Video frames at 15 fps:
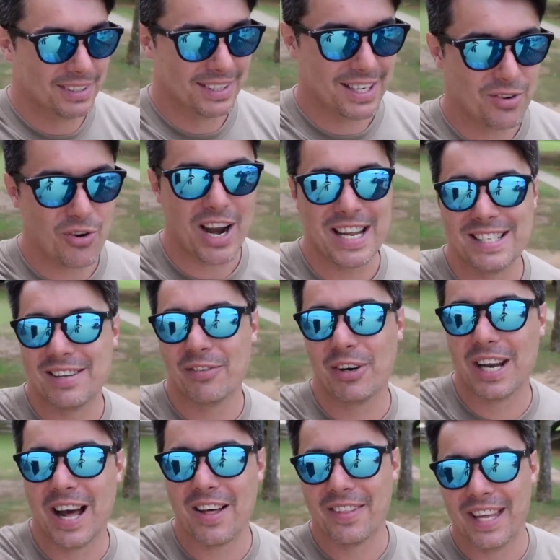It rains every
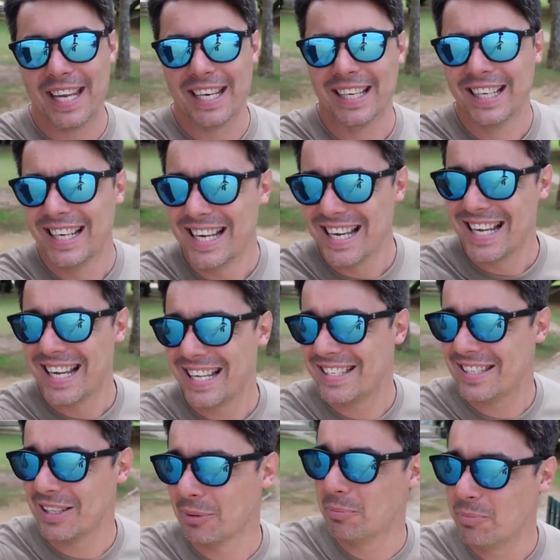now and then. It's
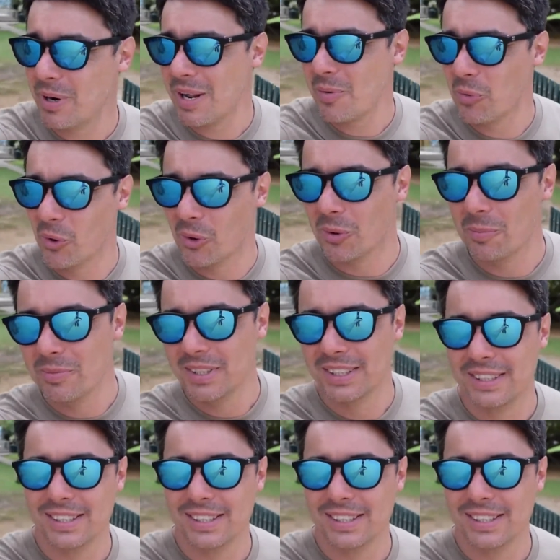still pretty warm,